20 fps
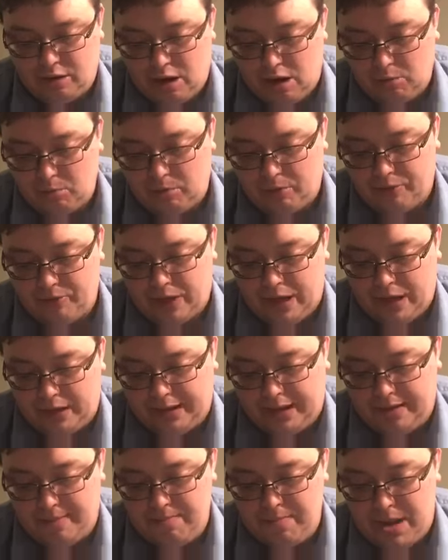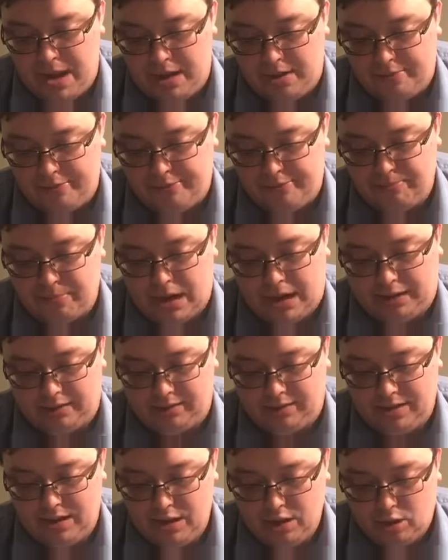were valiant men of might,
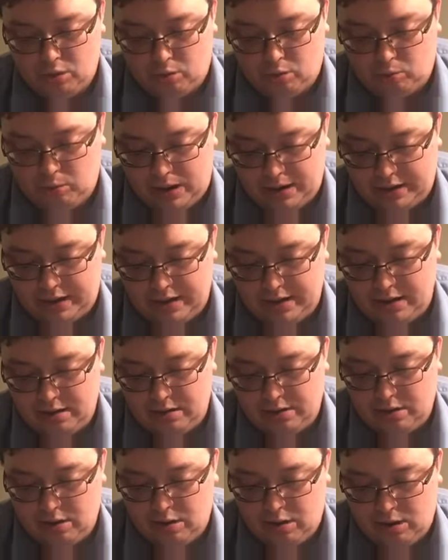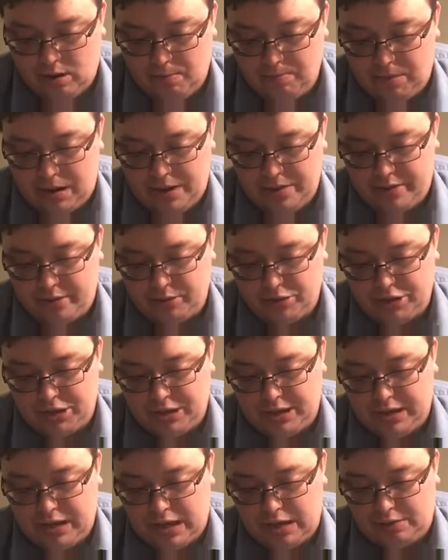reckoned in all by their
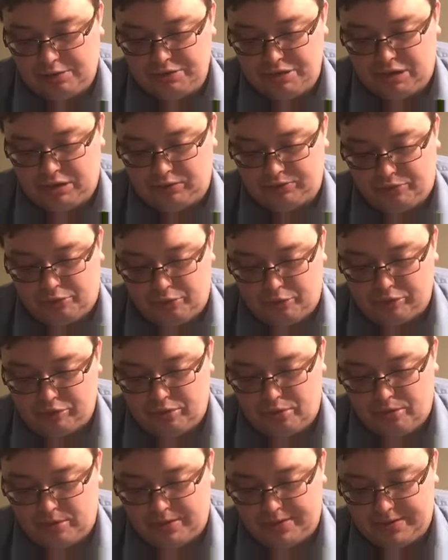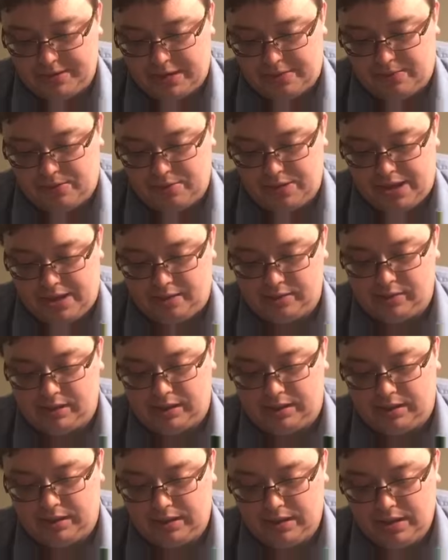genealogies fourscore and seven
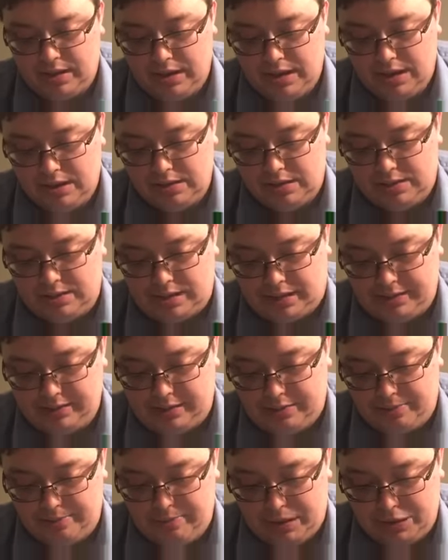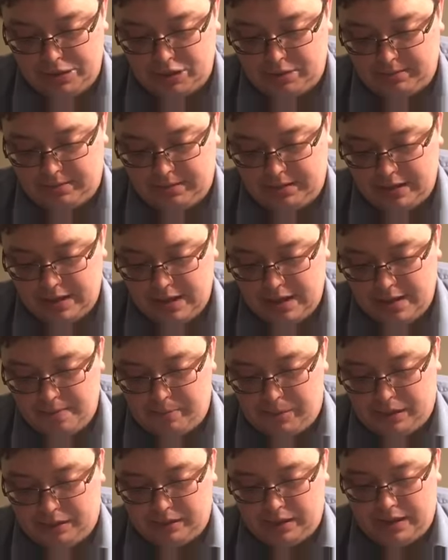thousand. The sons of Benjamin,
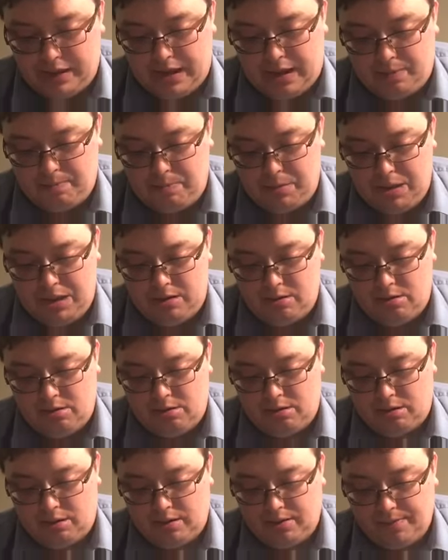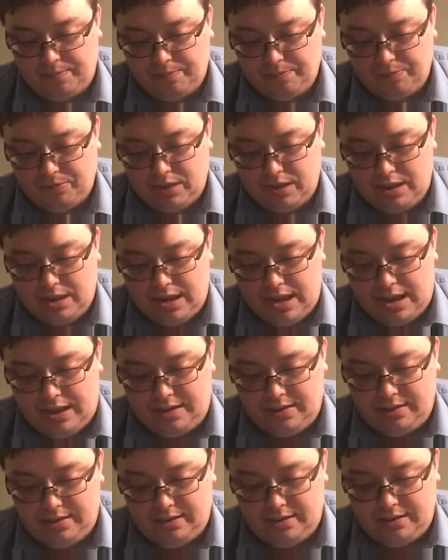Bela and Becher,
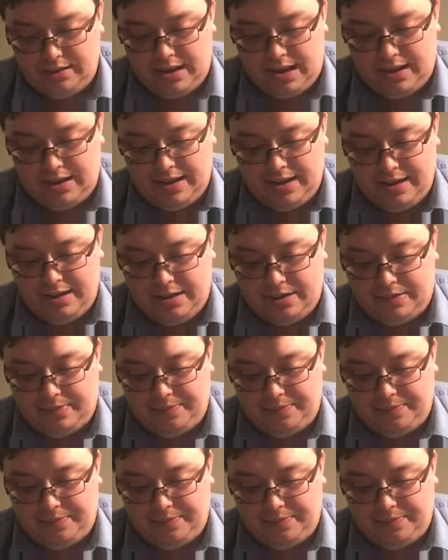and Yediel,